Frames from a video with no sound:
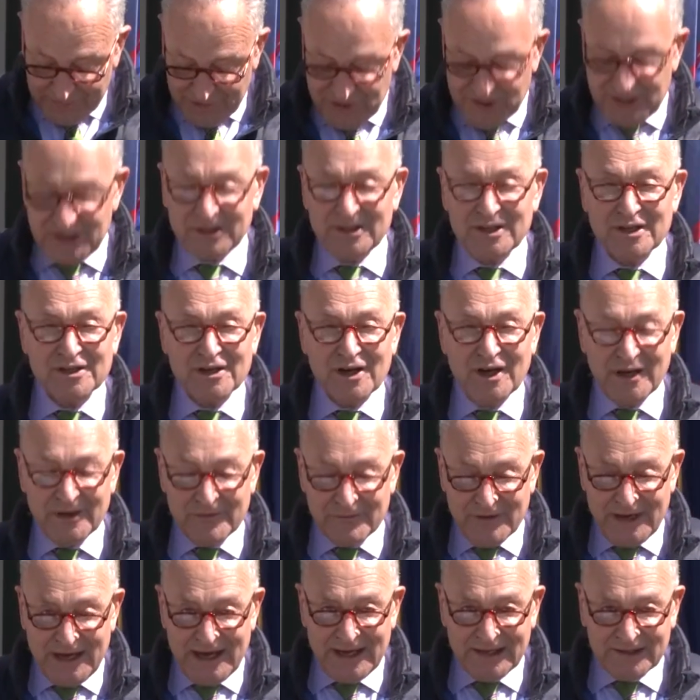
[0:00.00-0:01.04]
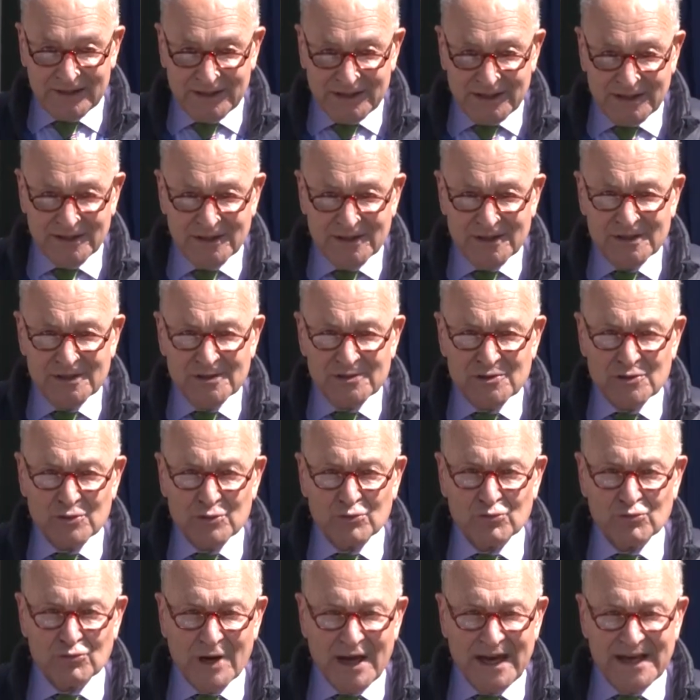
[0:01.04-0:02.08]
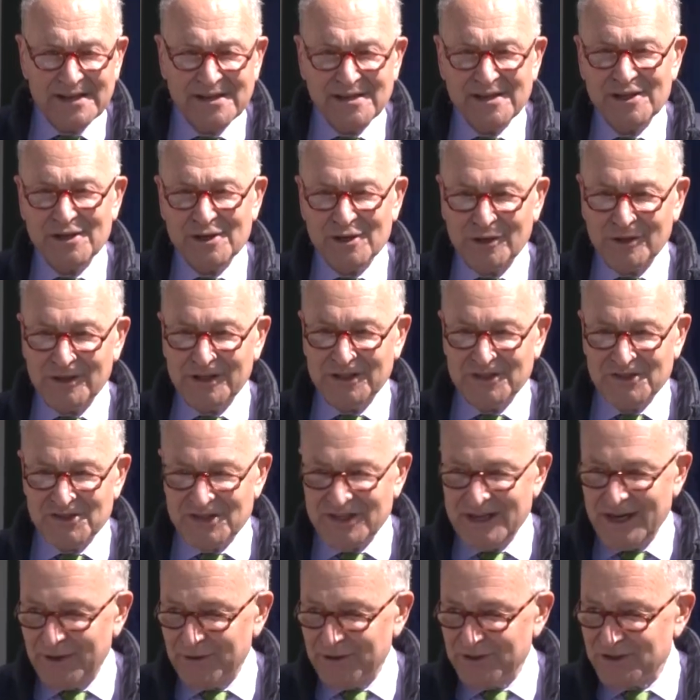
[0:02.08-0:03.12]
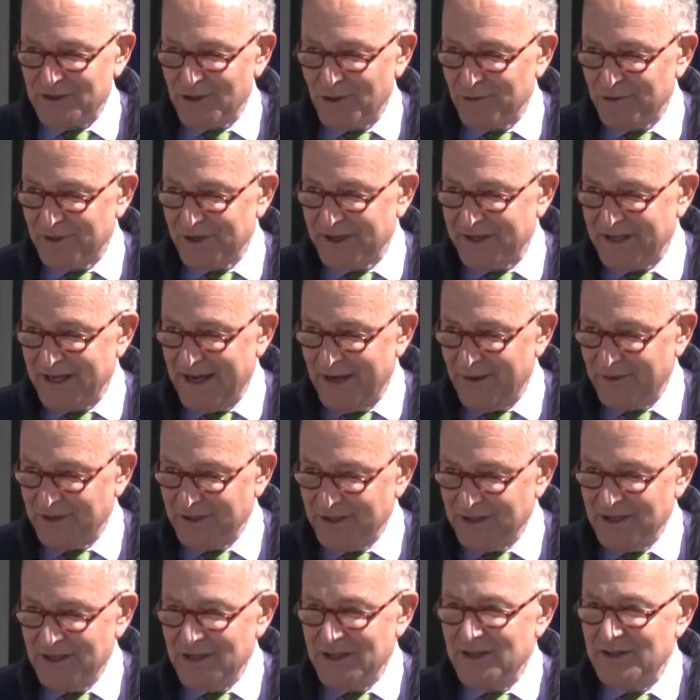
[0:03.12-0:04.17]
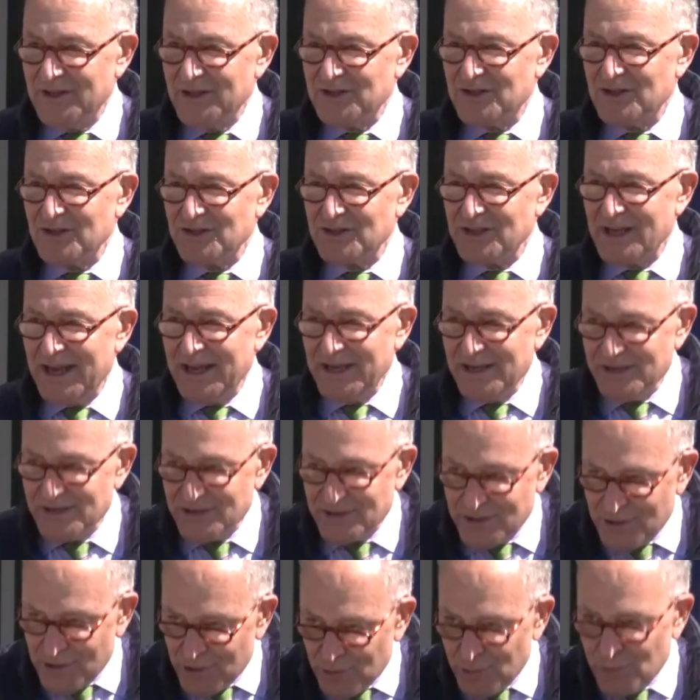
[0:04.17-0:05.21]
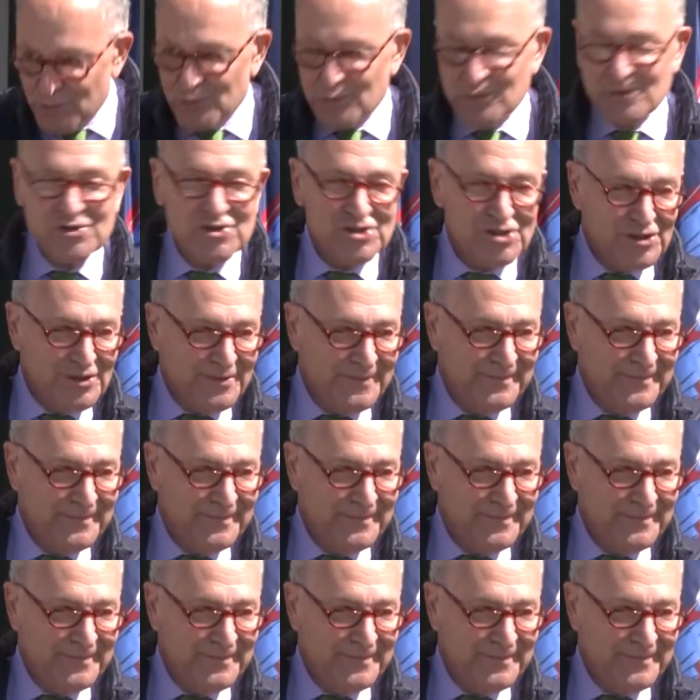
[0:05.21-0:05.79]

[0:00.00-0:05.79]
Silicon Valley to right here in Saratoga County. This is a huge